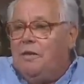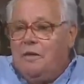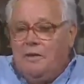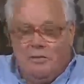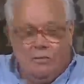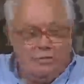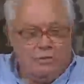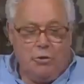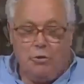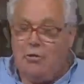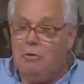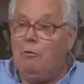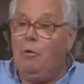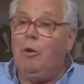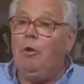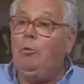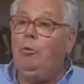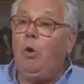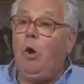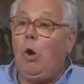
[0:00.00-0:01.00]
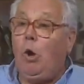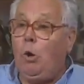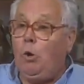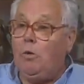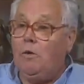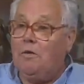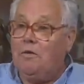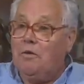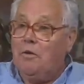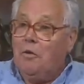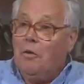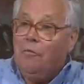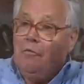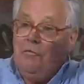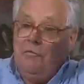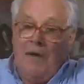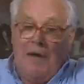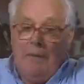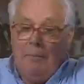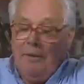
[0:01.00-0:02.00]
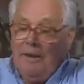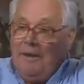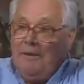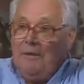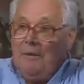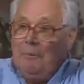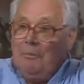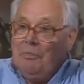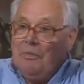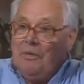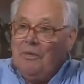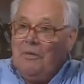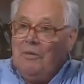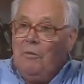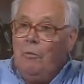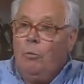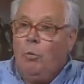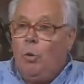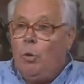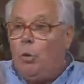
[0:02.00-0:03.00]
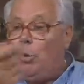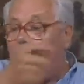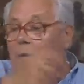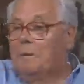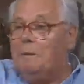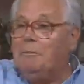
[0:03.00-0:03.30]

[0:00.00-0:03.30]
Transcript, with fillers: There was only one roll of fabric, wool,